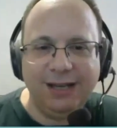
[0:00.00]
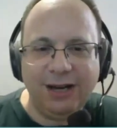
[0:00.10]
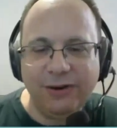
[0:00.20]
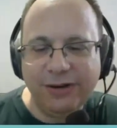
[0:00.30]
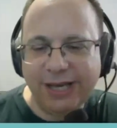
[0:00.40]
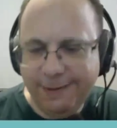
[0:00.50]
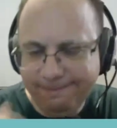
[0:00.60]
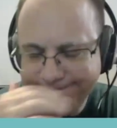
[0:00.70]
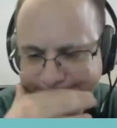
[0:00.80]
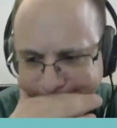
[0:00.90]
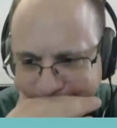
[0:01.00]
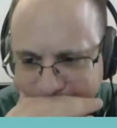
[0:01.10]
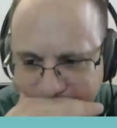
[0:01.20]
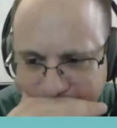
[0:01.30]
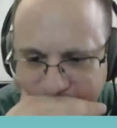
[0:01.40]
Okay.
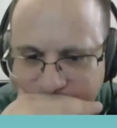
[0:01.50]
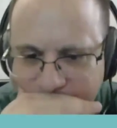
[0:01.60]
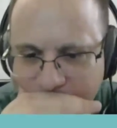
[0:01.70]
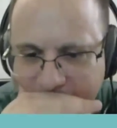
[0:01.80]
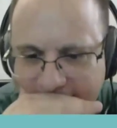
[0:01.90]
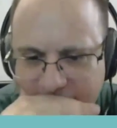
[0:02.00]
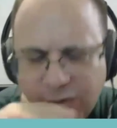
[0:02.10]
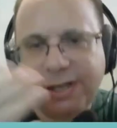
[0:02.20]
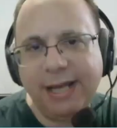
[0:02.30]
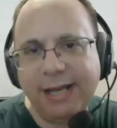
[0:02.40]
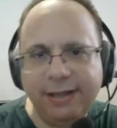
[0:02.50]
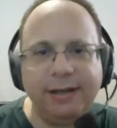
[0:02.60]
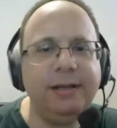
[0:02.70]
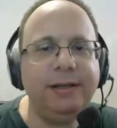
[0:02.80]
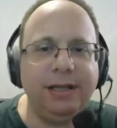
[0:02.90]
So the next thing
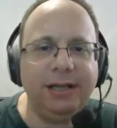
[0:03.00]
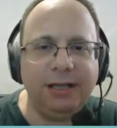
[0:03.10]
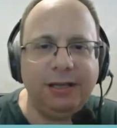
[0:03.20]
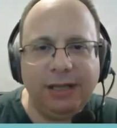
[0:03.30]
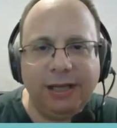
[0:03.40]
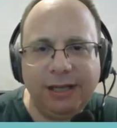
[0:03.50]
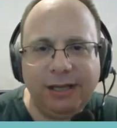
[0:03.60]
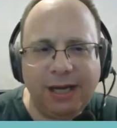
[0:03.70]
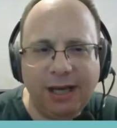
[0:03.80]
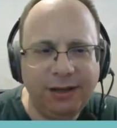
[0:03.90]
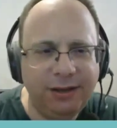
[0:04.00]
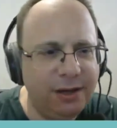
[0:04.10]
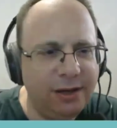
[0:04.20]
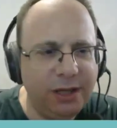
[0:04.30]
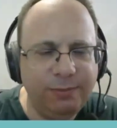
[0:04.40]
I did, I
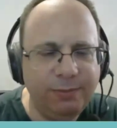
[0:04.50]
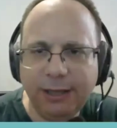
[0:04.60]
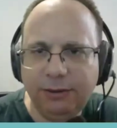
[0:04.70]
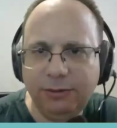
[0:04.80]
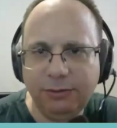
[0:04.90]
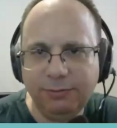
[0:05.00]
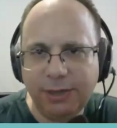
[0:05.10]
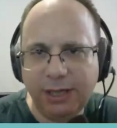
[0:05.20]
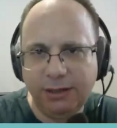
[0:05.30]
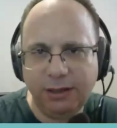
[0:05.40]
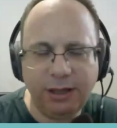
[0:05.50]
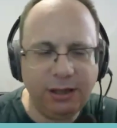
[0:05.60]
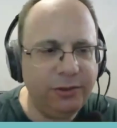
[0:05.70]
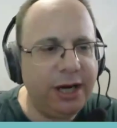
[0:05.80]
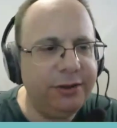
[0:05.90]
think I went back to my
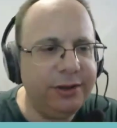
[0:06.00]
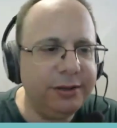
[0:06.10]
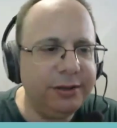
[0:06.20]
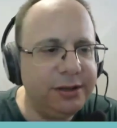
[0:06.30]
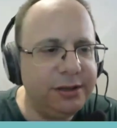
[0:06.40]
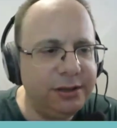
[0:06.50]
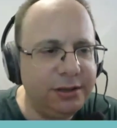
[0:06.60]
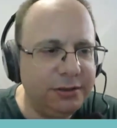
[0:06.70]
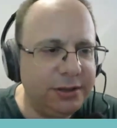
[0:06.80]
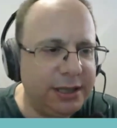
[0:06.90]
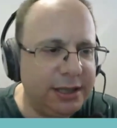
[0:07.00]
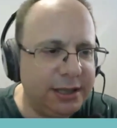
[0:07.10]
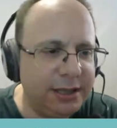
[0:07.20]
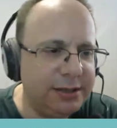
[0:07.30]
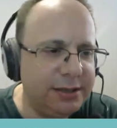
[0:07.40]
UI thing. So
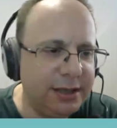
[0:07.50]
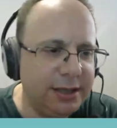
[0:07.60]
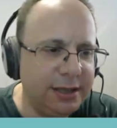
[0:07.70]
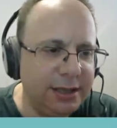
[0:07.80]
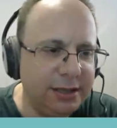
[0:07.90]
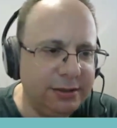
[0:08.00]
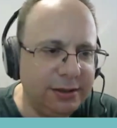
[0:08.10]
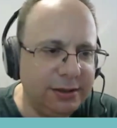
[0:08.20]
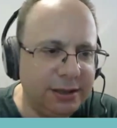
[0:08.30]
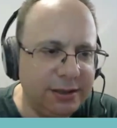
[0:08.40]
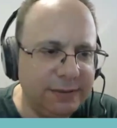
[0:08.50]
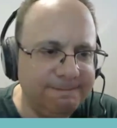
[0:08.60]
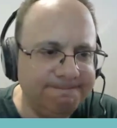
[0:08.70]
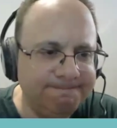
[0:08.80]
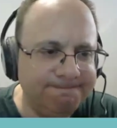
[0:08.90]
I said, I'm